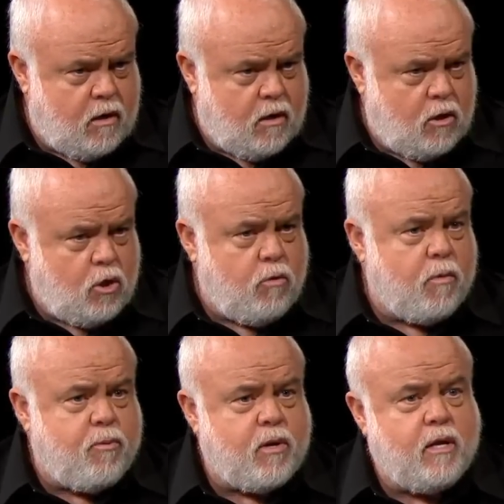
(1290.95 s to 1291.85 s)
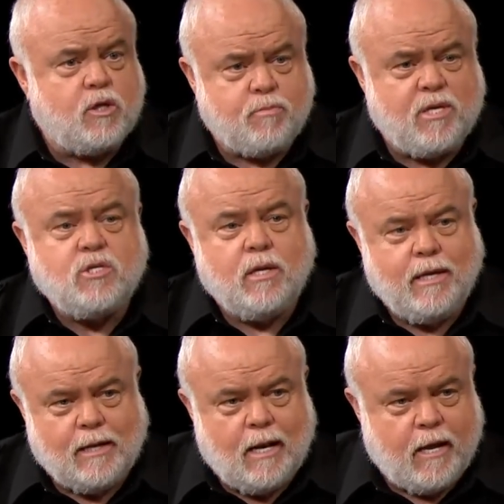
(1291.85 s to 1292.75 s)
yes, you were put in a special
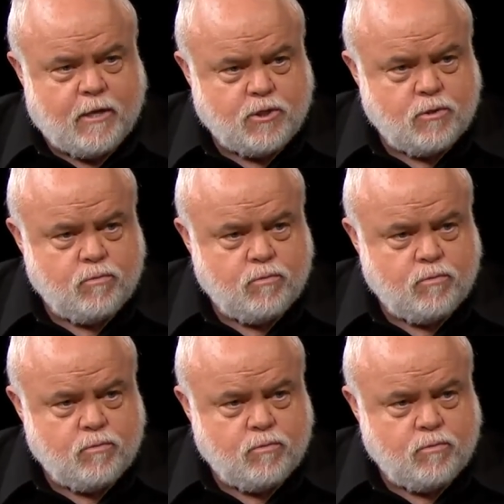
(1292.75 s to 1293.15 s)
ed class.